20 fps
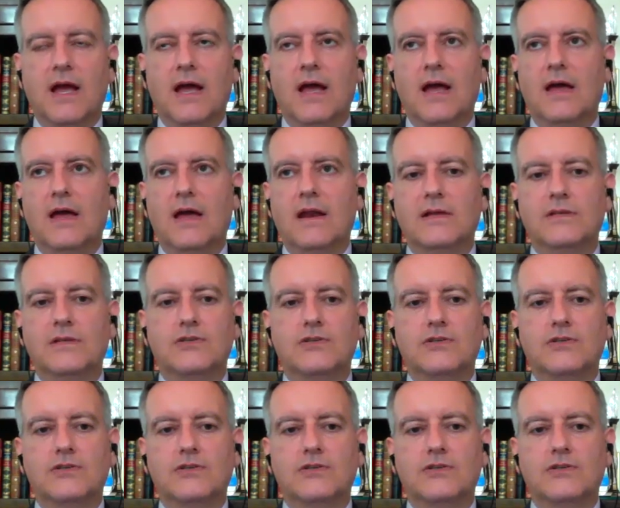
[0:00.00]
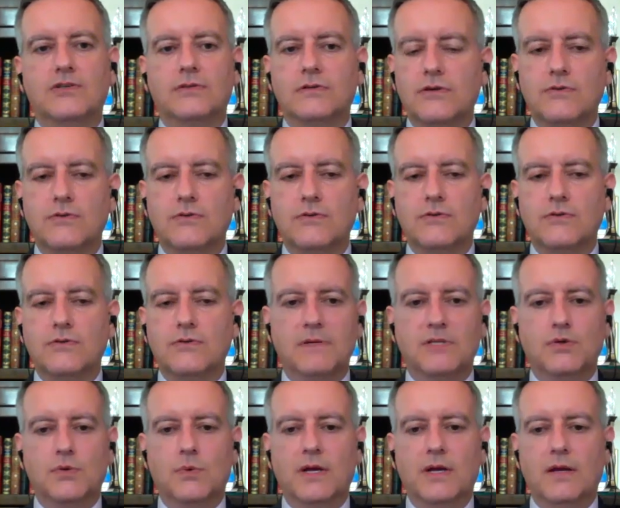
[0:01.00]
and it's usually
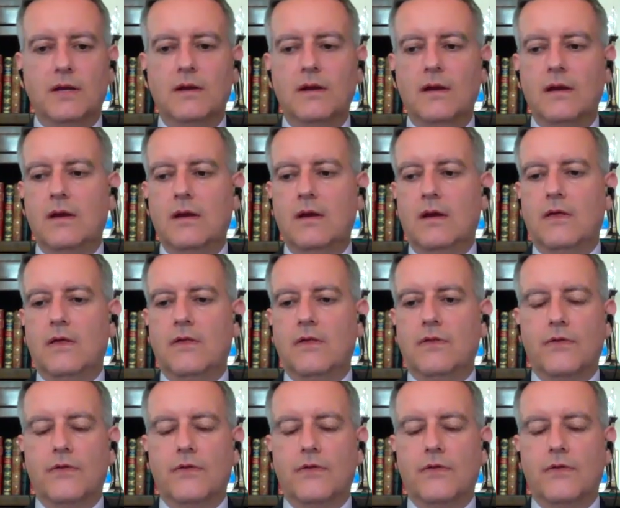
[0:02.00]
split between